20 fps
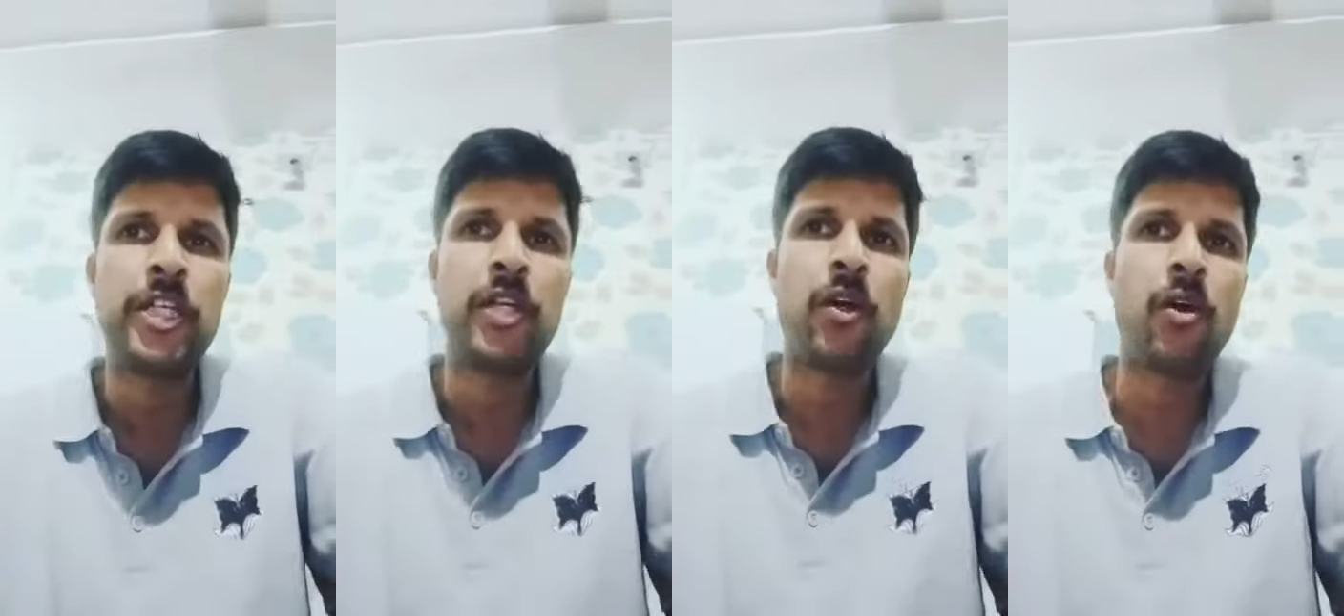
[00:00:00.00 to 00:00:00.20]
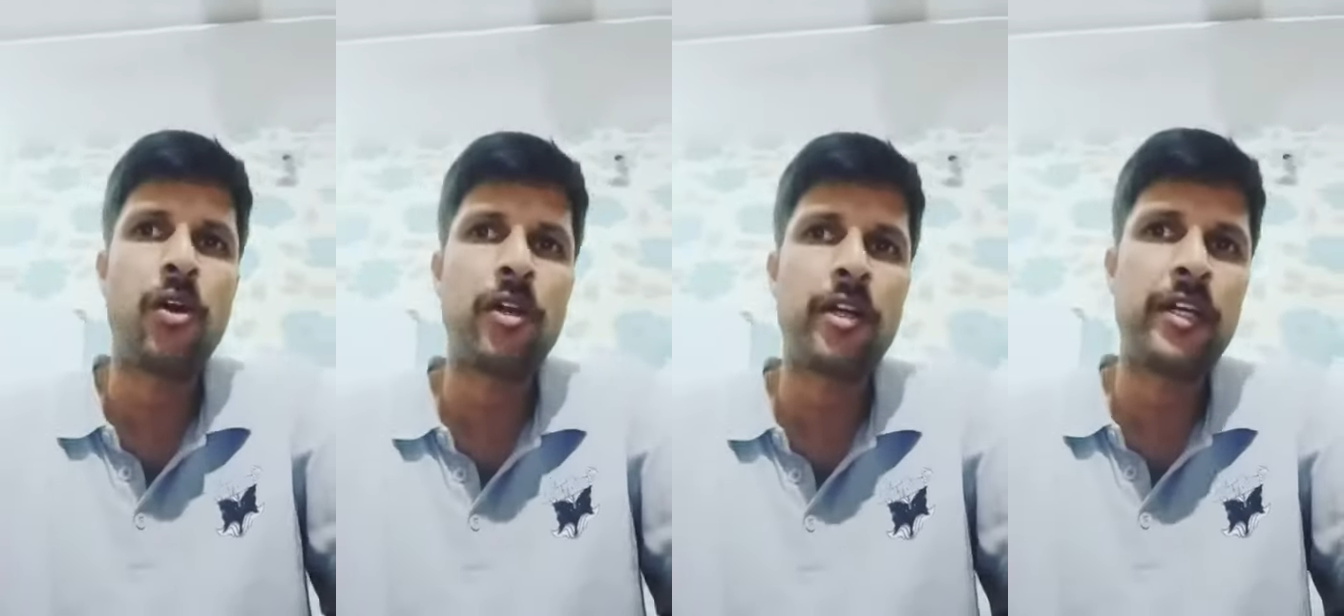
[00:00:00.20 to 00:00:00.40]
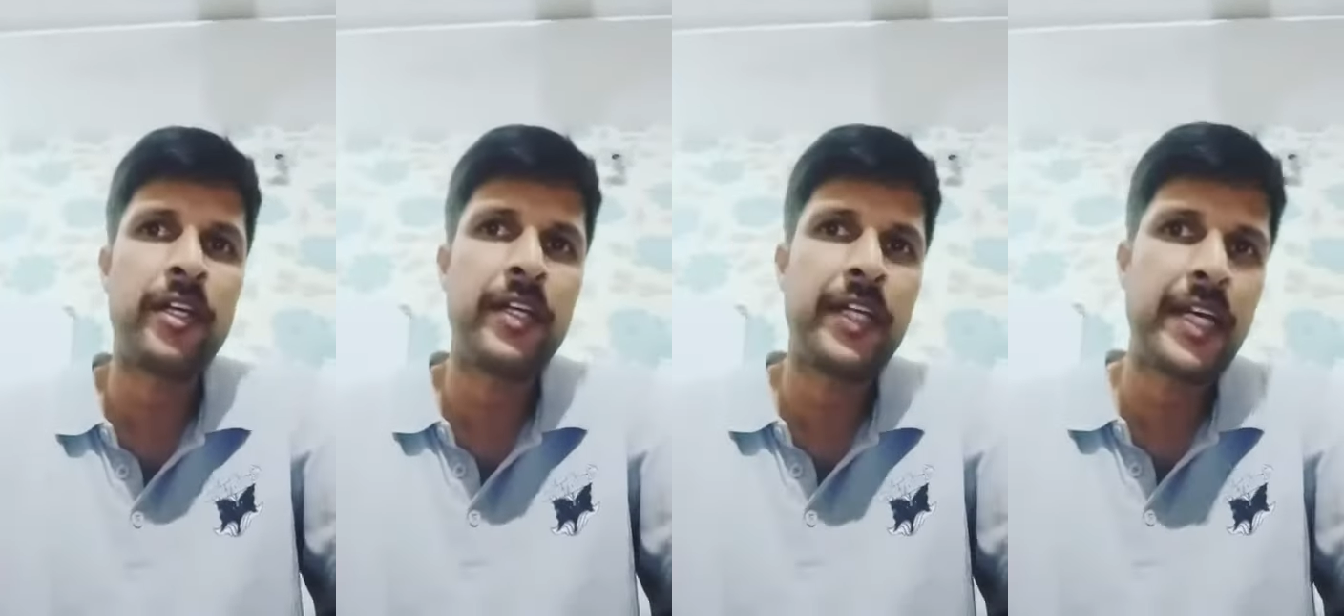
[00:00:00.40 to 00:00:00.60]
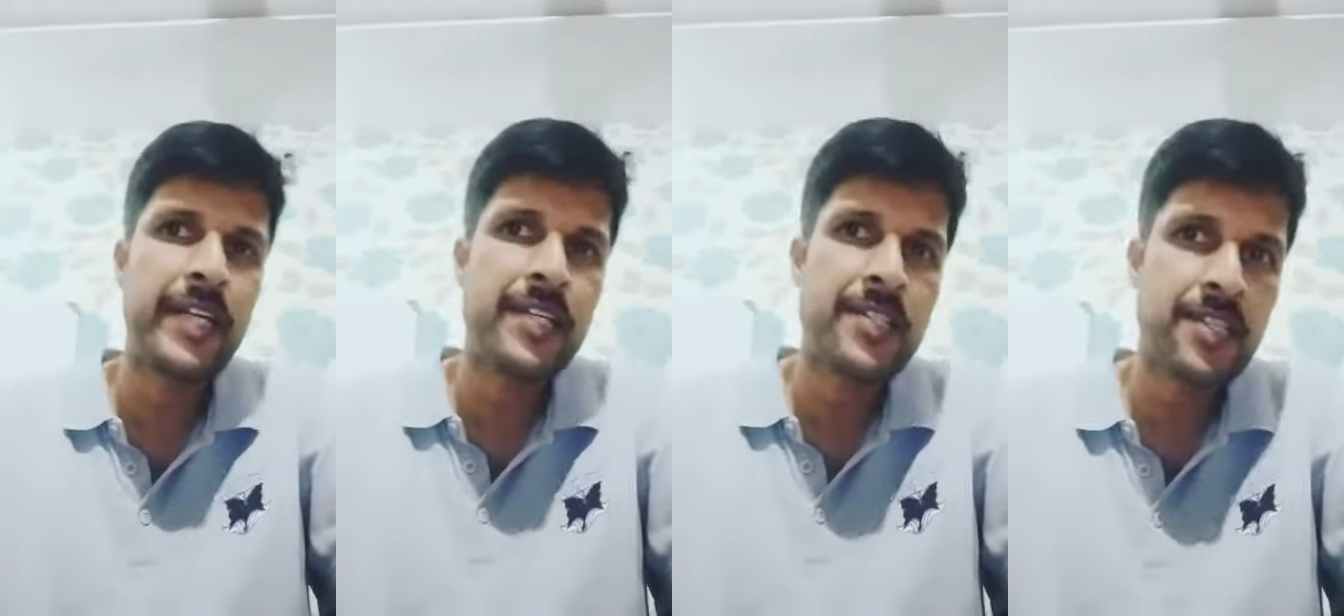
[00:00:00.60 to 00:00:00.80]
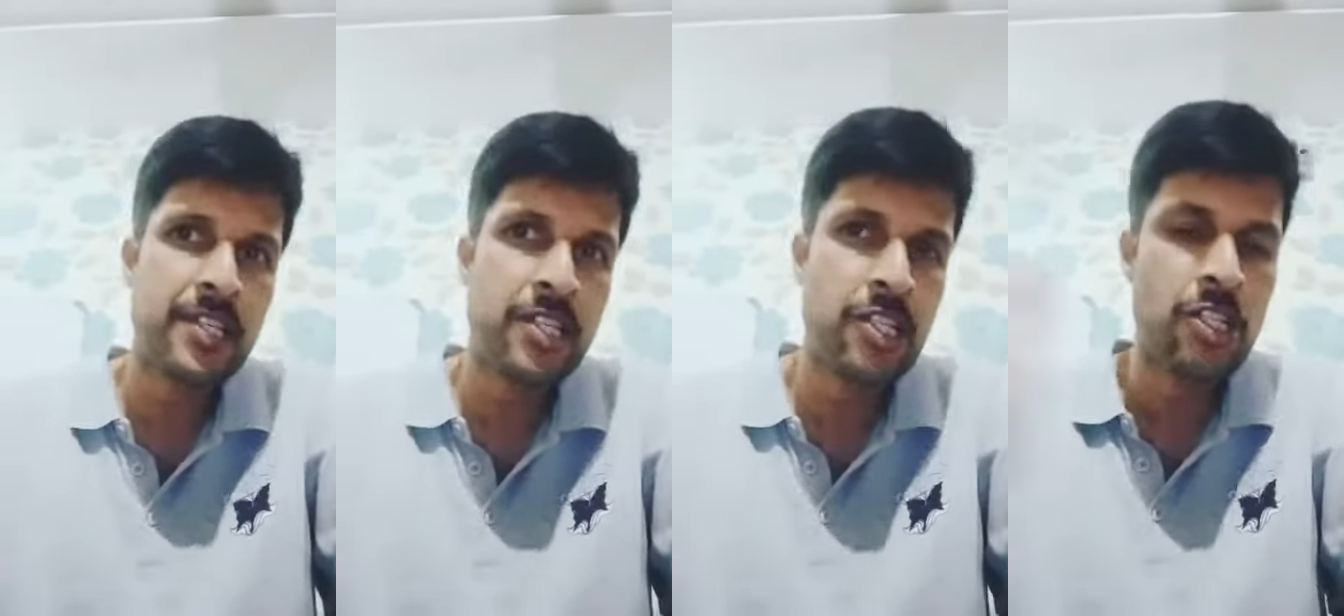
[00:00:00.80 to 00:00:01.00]

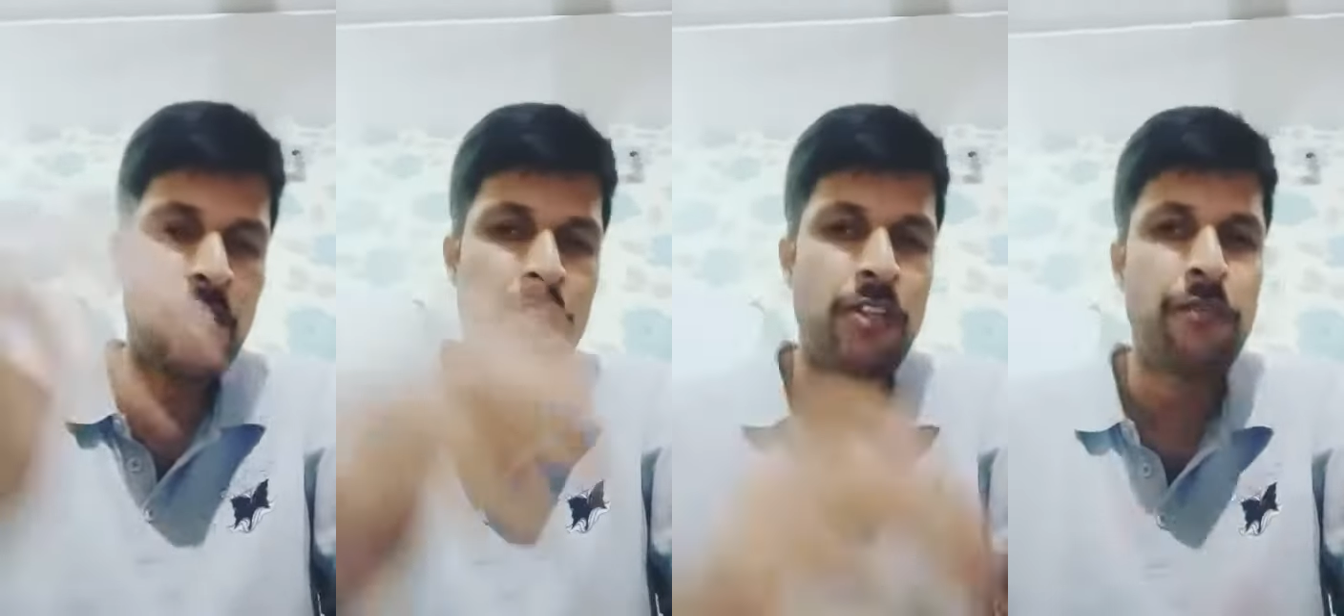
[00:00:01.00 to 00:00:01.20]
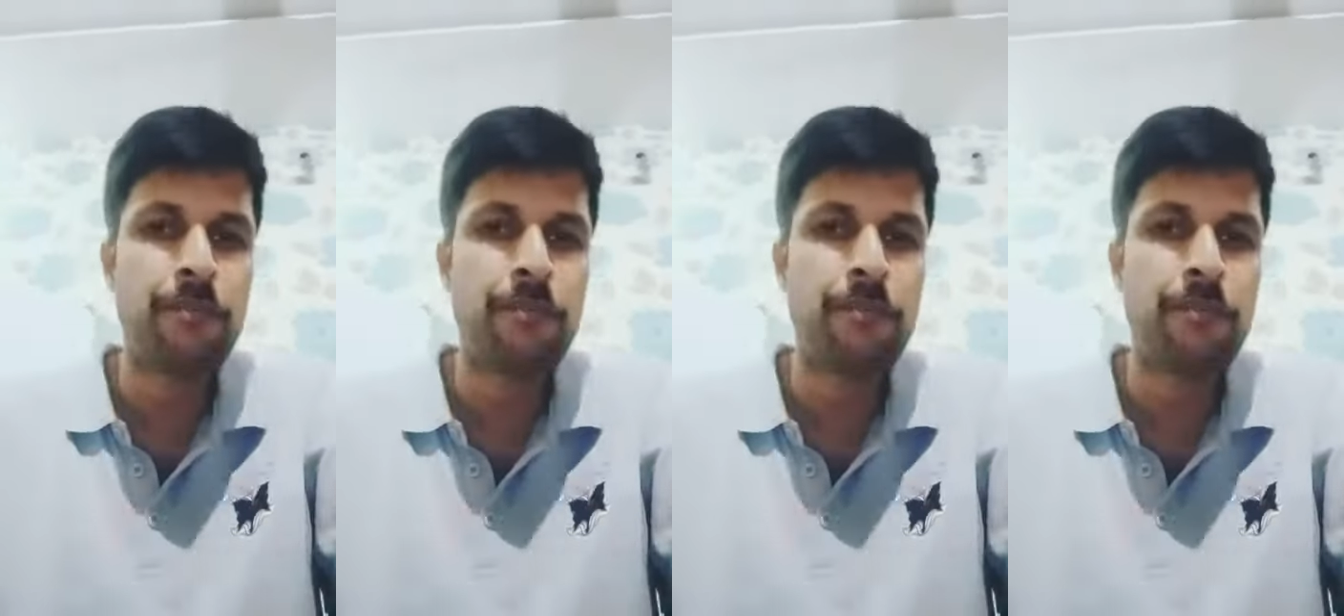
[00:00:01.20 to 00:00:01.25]
organization of